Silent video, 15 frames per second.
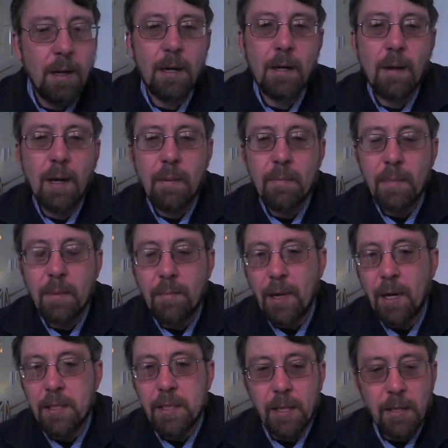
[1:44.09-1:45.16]
Hello, I'm
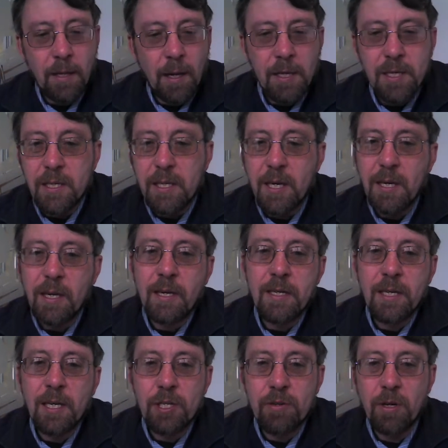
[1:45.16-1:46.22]
Martin, ICT lead
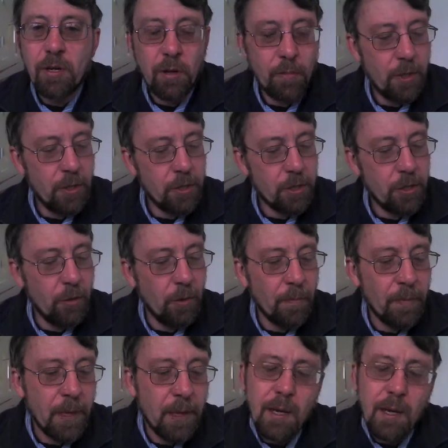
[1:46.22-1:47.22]
teacher at Longbourn School.